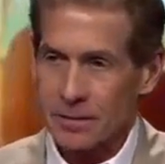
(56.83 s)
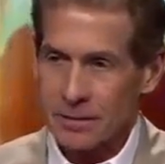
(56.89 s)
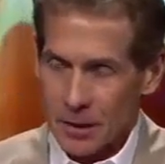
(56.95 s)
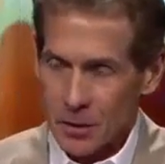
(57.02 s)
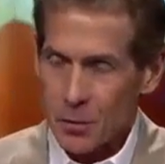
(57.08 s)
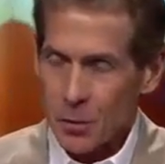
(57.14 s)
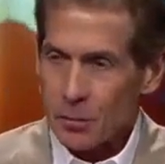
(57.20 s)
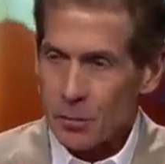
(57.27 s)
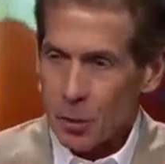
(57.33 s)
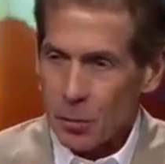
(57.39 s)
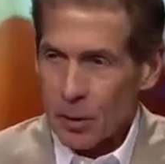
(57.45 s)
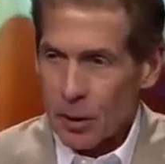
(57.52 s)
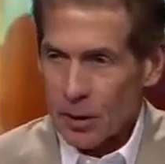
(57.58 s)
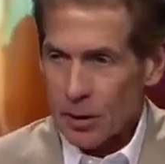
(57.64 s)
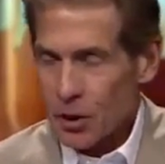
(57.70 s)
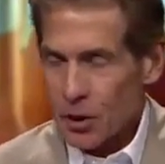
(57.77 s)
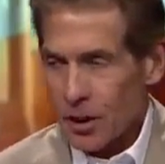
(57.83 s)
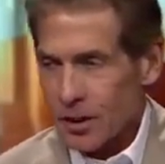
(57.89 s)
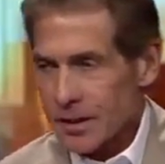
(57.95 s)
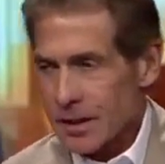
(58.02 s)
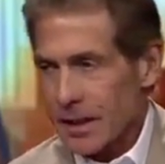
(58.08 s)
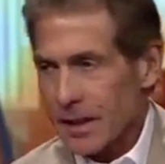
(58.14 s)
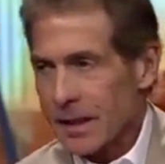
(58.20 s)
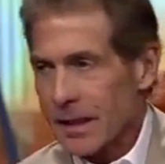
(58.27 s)
That's what Bill Belichick
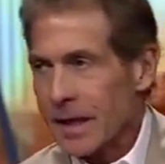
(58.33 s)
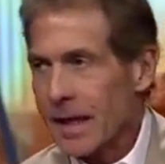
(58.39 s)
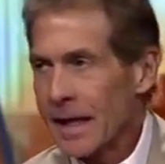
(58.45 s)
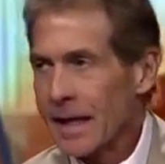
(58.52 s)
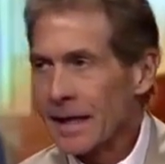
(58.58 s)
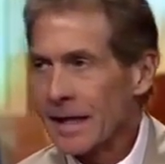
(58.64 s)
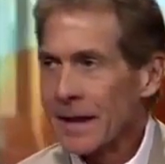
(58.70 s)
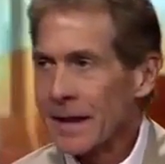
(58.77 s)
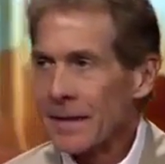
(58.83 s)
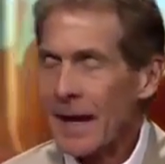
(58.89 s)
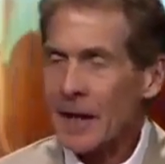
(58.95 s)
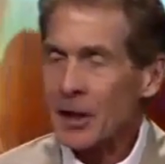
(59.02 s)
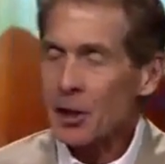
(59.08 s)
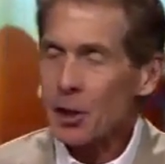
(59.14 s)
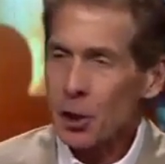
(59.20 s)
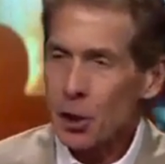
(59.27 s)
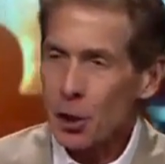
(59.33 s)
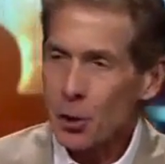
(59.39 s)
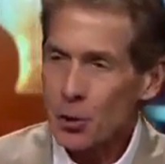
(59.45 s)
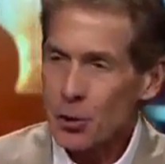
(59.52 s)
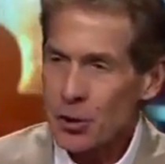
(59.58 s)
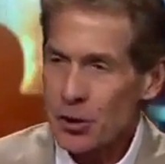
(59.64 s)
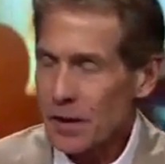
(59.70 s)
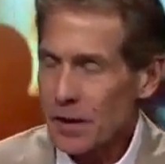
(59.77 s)
said. And that
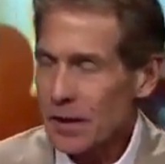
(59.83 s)
closed